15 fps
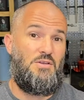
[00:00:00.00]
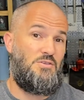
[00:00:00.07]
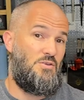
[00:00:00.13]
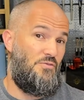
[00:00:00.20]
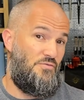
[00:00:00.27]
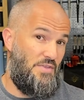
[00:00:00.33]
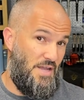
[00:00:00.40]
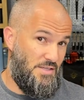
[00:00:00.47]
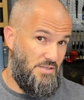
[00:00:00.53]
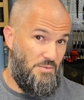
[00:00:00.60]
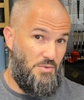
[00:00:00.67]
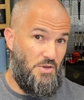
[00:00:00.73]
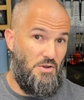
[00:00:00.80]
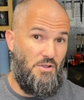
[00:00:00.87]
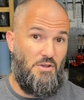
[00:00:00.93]
So if that's
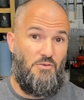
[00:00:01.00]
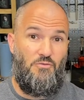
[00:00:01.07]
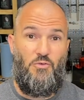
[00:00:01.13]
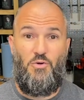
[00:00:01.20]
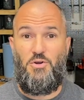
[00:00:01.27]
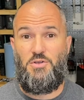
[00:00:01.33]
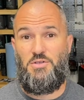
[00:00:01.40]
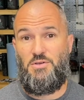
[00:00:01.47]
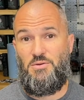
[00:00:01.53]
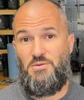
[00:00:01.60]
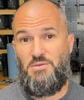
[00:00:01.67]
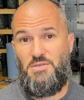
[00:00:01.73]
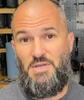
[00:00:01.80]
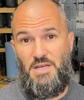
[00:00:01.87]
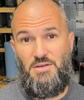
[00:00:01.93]
something you're looking forward to,
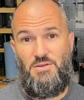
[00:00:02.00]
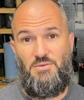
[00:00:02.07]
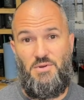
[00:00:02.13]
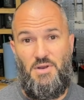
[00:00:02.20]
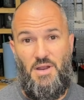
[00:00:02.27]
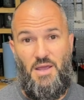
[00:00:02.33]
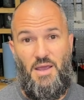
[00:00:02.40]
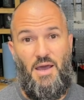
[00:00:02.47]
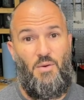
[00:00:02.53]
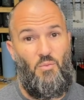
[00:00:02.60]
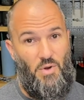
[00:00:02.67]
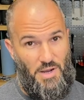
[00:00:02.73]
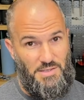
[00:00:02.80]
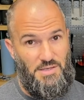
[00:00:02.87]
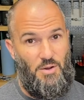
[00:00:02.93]
stay tuned today on
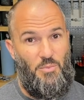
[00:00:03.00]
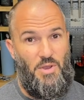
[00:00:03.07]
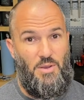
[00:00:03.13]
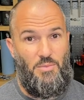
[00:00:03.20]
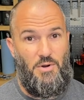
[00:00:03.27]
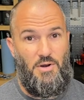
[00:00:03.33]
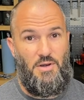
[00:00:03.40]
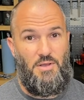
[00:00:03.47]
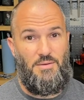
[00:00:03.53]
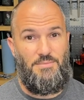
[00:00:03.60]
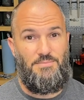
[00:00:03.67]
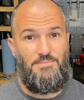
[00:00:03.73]
Wise Owl Paint Party.